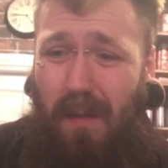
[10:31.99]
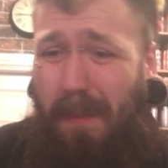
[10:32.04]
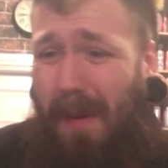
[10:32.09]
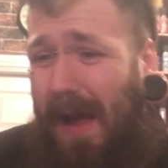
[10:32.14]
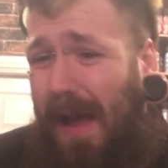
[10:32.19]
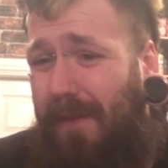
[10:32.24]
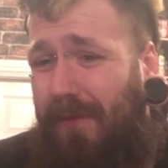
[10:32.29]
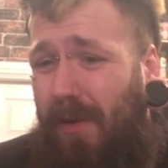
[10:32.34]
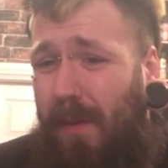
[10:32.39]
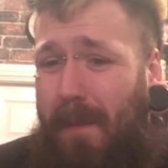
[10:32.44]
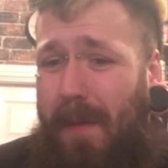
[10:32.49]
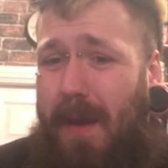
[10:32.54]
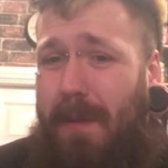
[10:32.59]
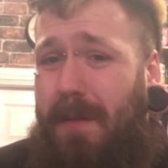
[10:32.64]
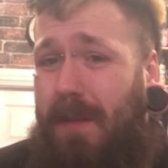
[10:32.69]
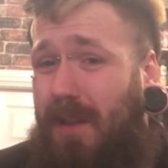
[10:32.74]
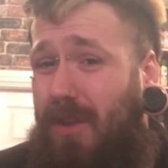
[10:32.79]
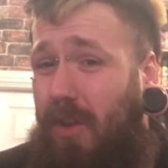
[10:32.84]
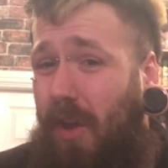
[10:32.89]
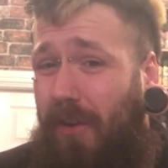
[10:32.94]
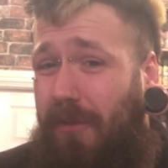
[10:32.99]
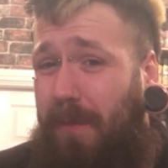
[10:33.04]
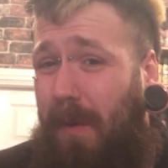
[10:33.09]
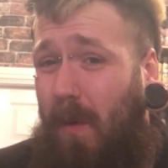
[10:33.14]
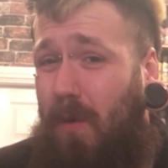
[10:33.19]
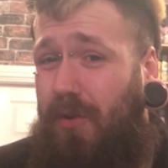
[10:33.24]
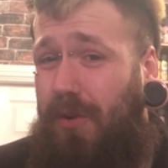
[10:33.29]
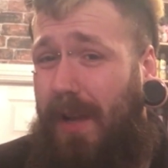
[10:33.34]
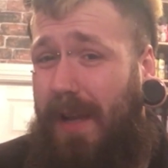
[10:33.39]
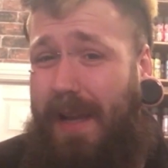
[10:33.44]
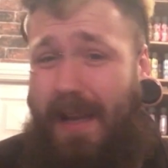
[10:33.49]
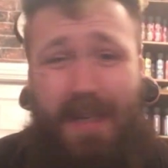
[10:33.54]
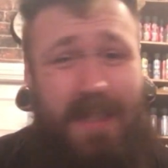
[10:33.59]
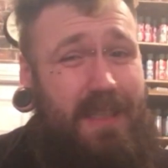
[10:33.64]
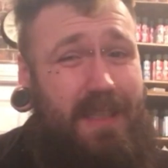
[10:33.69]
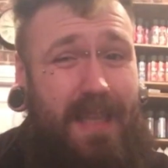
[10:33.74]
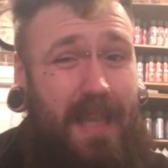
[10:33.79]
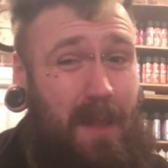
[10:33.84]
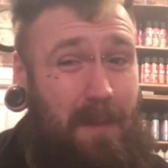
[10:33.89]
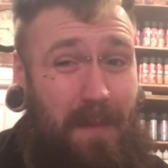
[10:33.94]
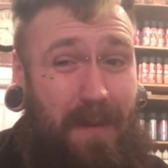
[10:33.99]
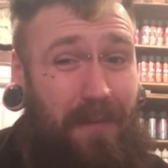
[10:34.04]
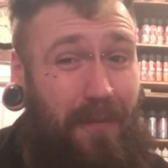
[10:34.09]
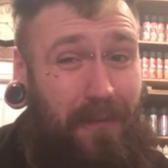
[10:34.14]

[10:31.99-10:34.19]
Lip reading: apart from maybe the DOVPO trigger, it's still my